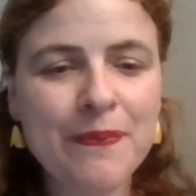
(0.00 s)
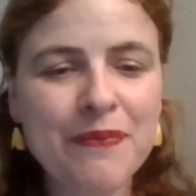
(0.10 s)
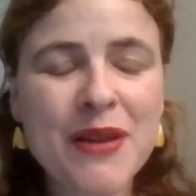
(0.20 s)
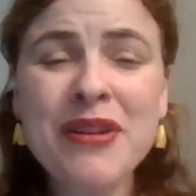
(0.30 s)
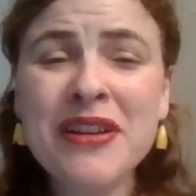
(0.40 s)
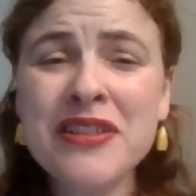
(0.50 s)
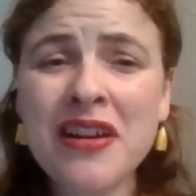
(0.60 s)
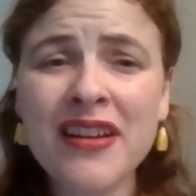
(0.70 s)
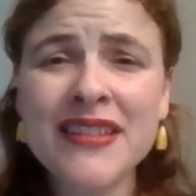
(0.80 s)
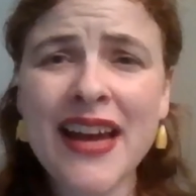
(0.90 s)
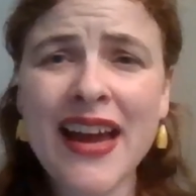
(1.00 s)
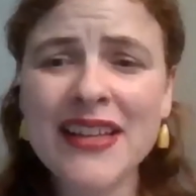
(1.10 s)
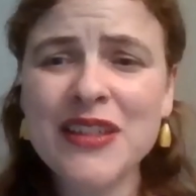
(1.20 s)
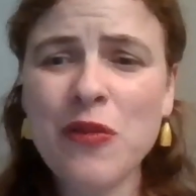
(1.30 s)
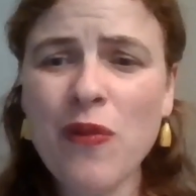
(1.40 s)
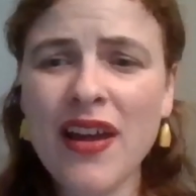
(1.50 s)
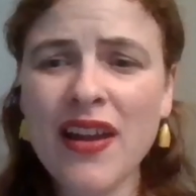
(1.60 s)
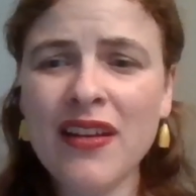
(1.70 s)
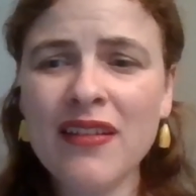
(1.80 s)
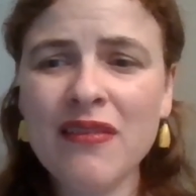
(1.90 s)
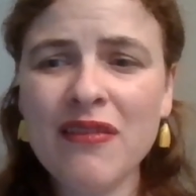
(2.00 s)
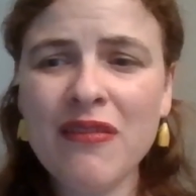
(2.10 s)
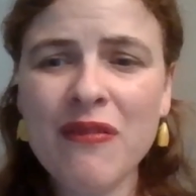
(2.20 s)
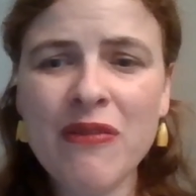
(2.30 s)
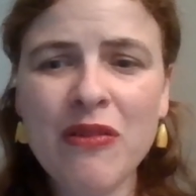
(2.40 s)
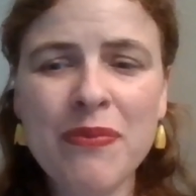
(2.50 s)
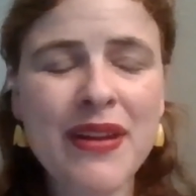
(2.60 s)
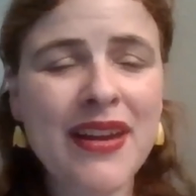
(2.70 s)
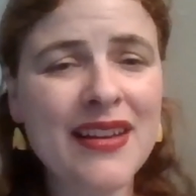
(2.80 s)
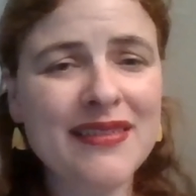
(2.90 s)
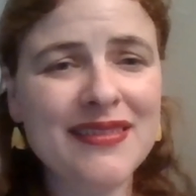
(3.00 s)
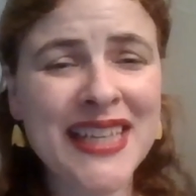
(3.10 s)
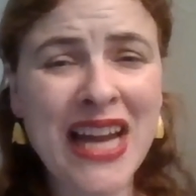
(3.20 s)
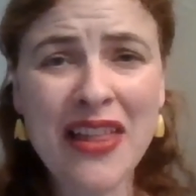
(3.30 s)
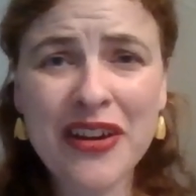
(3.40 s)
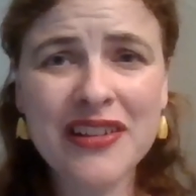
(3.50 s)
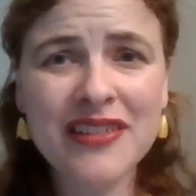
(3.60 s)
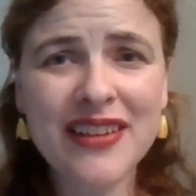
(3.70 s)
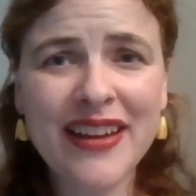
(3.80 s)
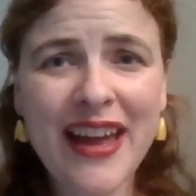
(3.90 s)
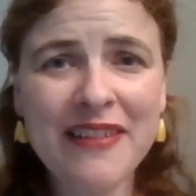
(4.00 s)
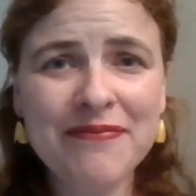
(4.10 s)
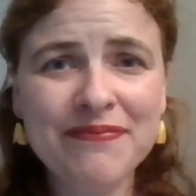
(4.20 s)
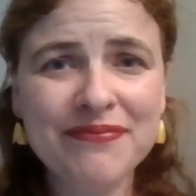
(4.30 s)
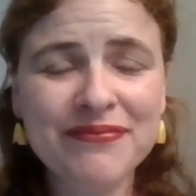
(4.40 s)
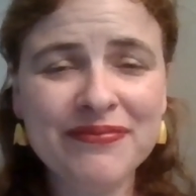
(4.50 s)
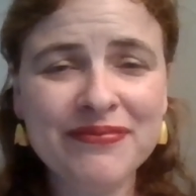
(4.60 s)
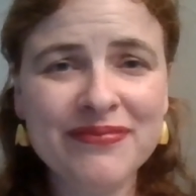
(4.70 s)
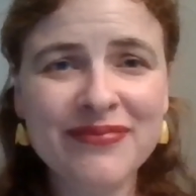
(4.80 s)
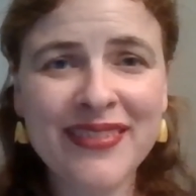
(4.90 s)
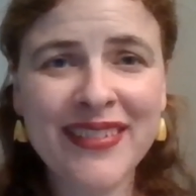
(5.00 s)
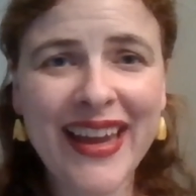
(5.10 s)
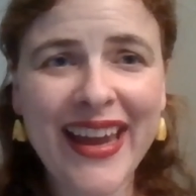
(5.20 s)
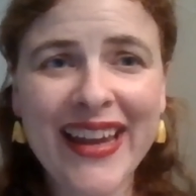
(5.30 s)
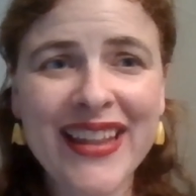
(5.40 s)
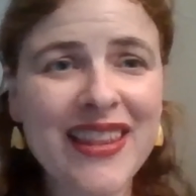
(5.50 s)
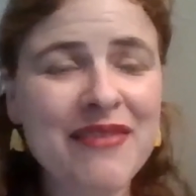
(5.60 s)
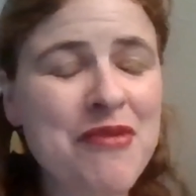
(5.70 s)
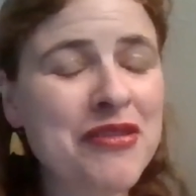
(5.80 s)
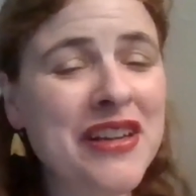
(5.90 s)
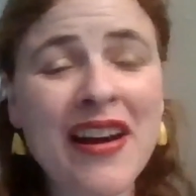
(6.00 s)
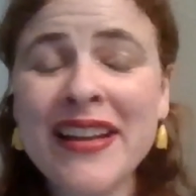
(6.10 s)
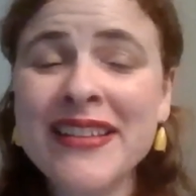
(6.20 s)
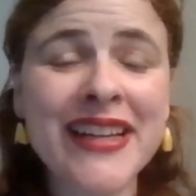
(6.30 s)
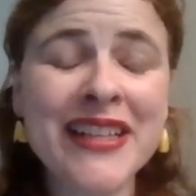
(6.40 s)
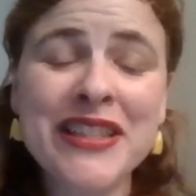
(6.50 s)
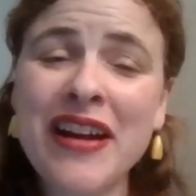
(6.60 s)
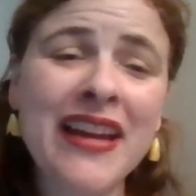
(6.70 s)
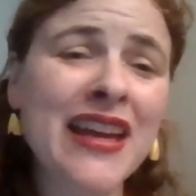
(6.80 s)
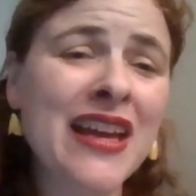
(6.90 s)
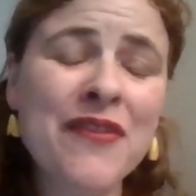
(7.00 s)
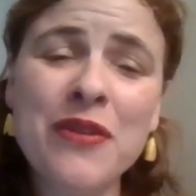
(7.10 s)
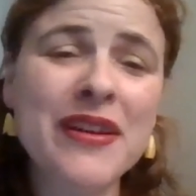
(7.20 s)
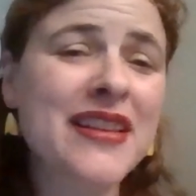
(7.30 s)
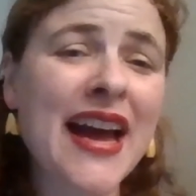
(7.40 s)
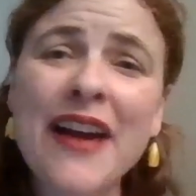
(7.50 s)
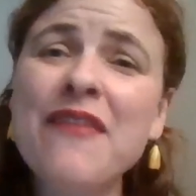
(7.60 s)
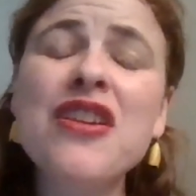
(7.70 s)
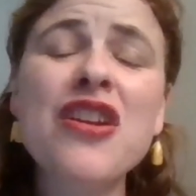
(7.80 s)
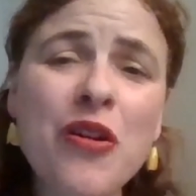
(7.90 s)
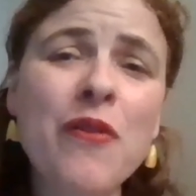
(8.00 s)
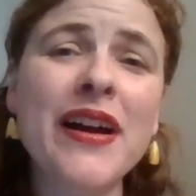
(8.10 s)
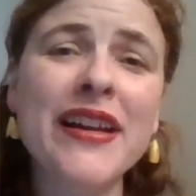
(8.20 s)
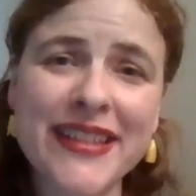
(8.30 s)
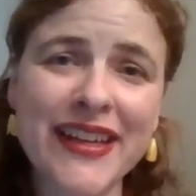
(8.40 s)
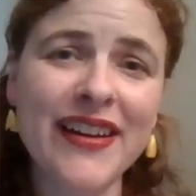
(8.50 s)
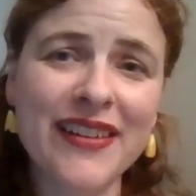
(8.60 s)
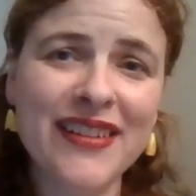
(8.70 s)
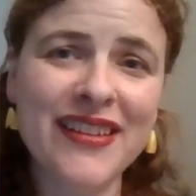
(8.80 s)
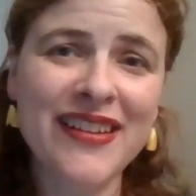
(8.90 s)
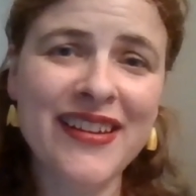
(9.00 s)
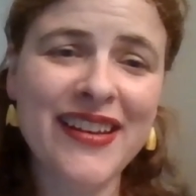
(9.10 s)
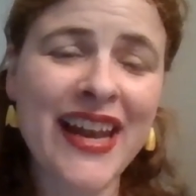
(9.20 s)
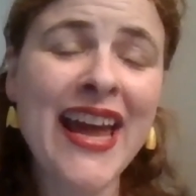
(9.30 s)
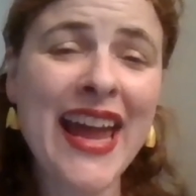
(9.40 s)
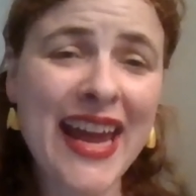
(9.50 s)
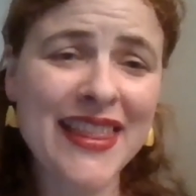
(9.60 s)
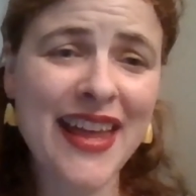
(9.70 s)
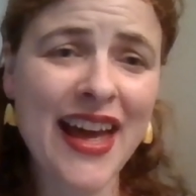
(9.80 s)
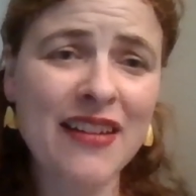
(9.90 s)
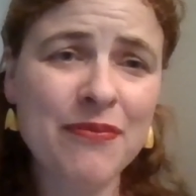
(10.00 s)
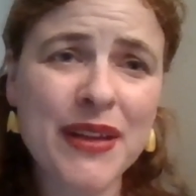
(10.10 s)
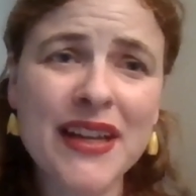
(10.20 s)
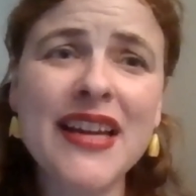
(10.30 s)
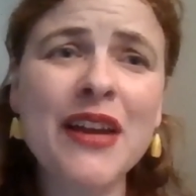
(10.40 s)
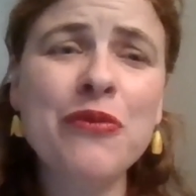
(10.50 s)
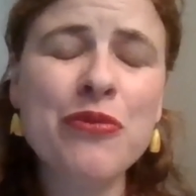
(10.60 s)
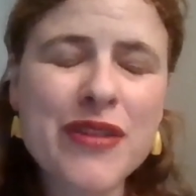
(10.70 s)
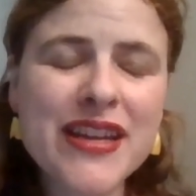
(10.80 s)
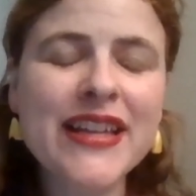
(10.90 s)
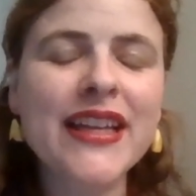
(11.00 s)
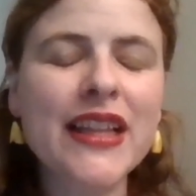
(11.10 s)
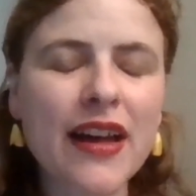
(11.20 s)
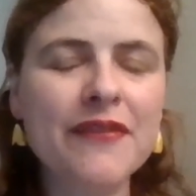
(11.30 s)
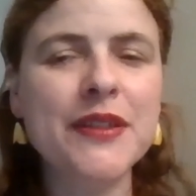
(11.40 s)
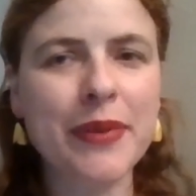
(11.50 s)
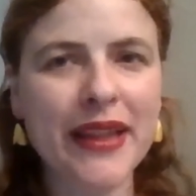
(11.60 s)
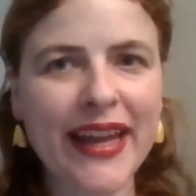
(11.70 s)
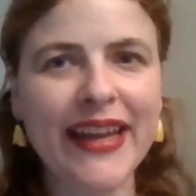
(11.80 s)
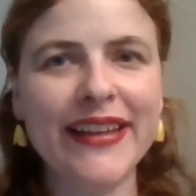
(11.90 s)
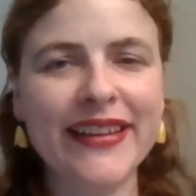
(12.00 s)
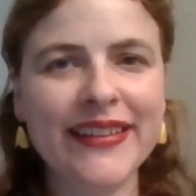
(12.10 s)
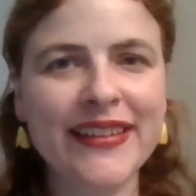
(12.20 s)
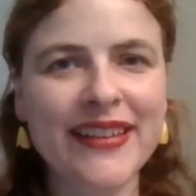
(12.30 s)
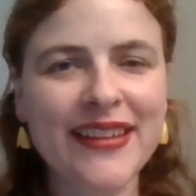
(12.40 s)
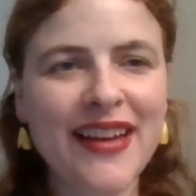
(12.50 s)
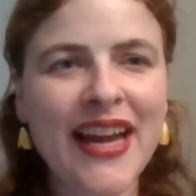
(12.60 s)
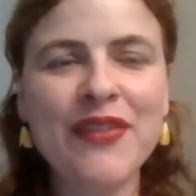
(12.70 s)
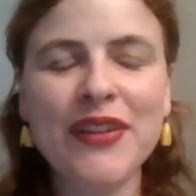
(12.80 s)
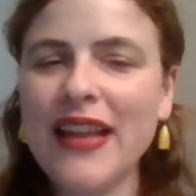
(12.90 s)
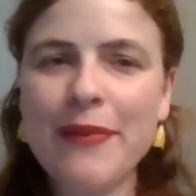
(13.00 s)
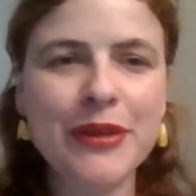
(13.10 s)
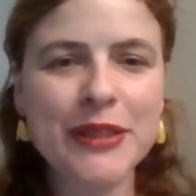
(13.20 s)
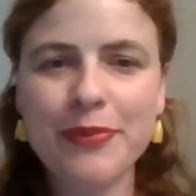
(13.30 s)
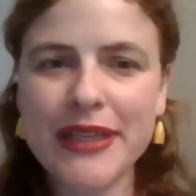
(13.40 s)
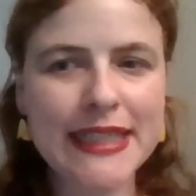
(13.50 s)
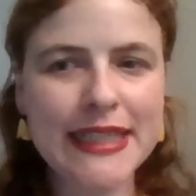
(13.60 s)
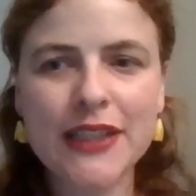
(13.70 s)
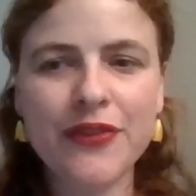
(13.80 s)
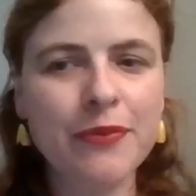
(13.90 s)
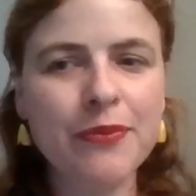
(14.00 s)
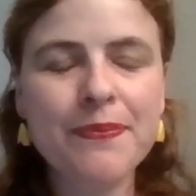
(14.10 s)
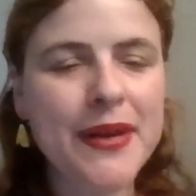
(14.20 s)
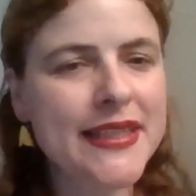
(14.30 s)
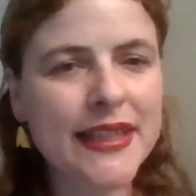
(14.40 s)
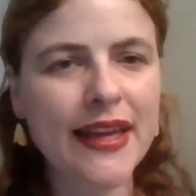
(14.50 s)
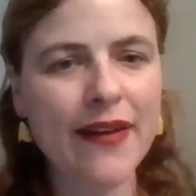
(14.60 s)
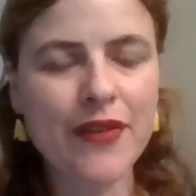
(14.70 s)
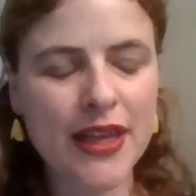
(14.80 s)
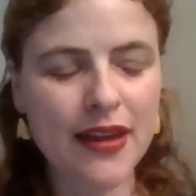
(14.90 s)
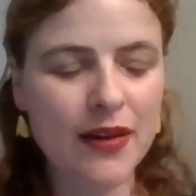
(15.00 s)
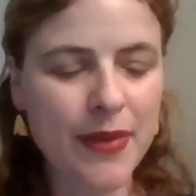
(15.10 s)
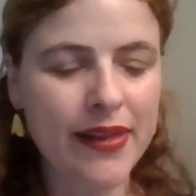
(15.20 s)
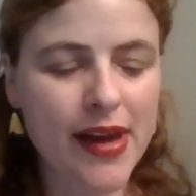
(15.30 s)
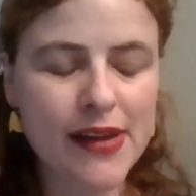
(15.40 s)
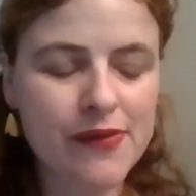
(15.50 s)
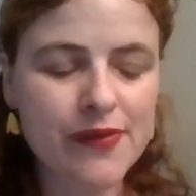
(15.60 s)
People are starting to ask when we will be together again. And the most honest answer I can give you is I have no idea. And I hate that because I really love to plan. I have elaborate spreadsheets for basically everything in my life.